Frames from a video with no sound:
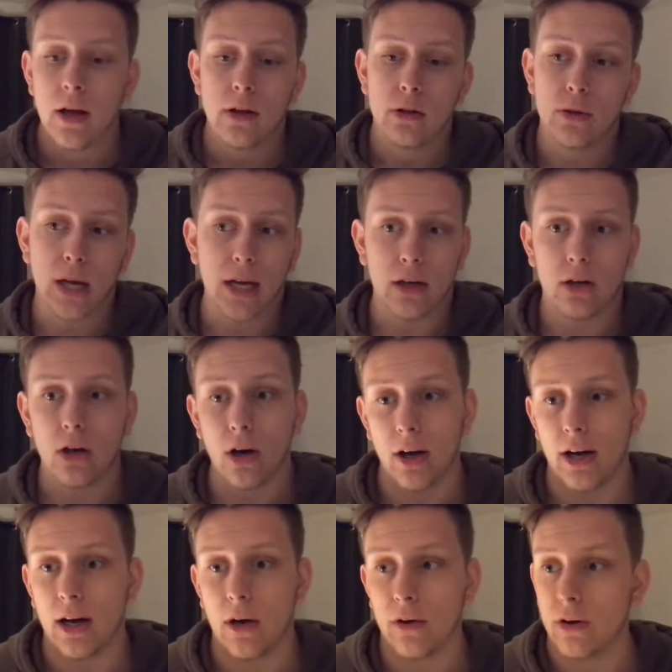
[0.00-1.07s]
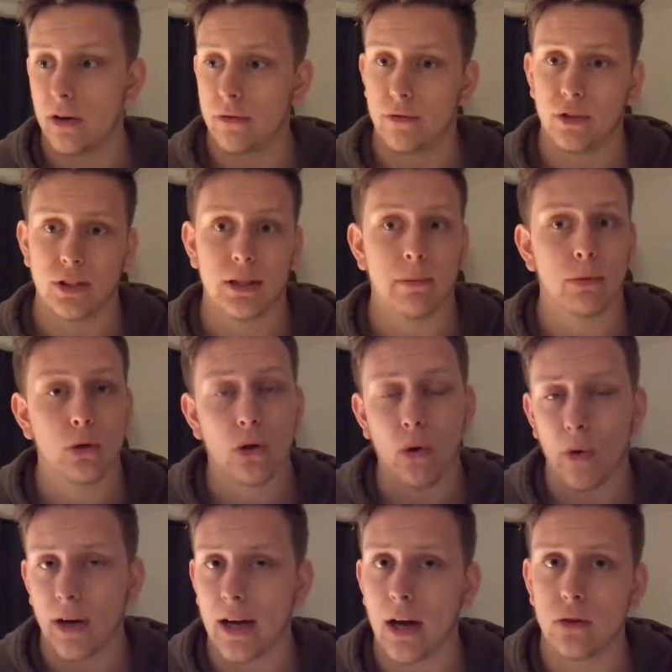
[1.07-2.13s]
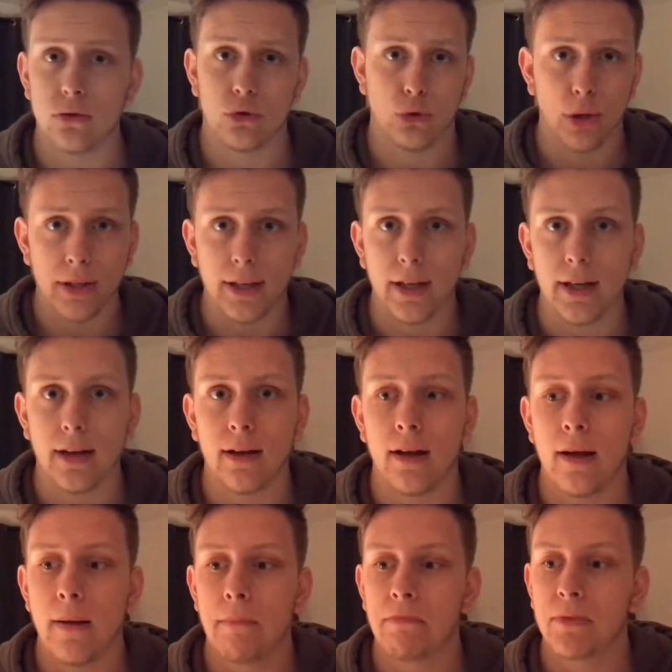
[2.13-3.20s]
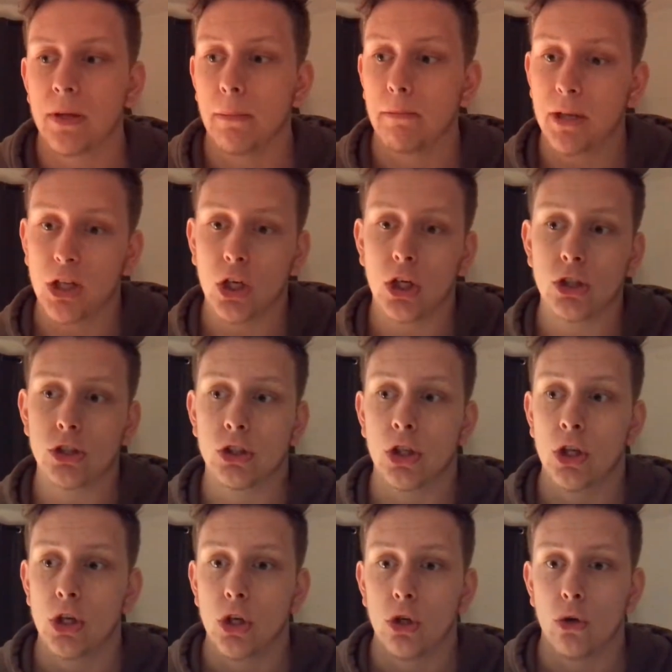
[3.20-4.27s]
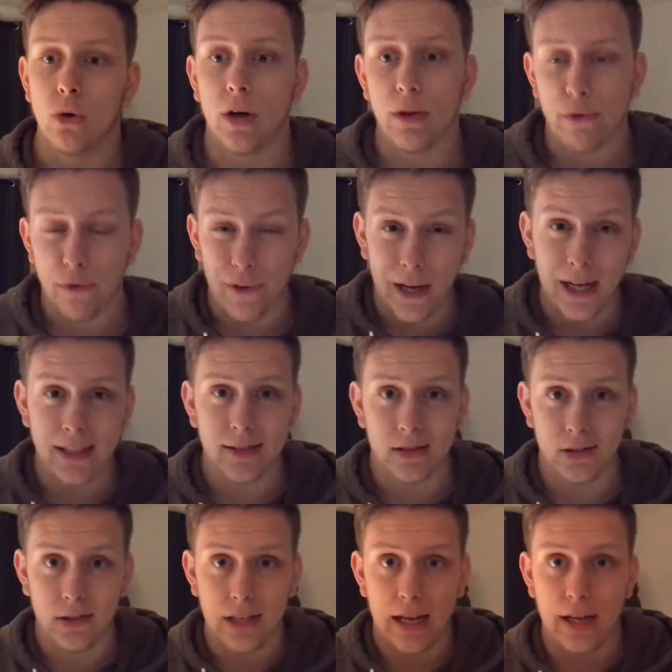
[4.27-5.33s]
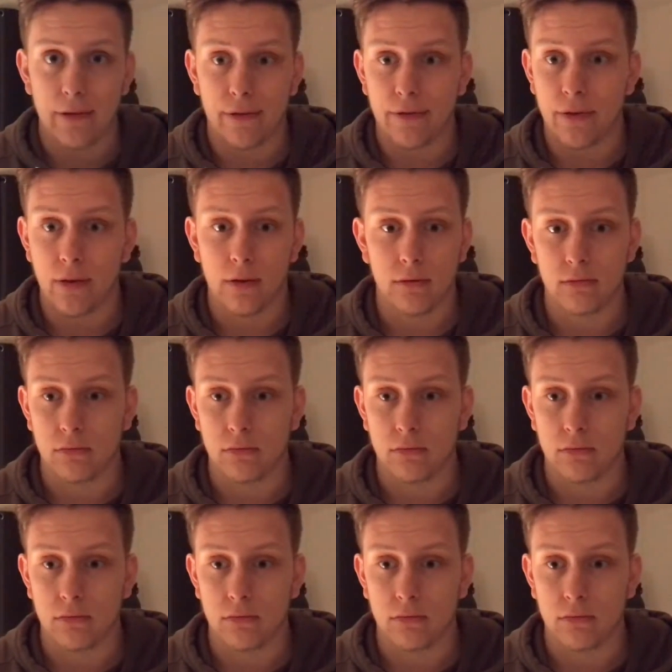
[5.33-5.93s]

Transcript: You got to cut out on, for example, going out and drinking because you're in a phase in your life,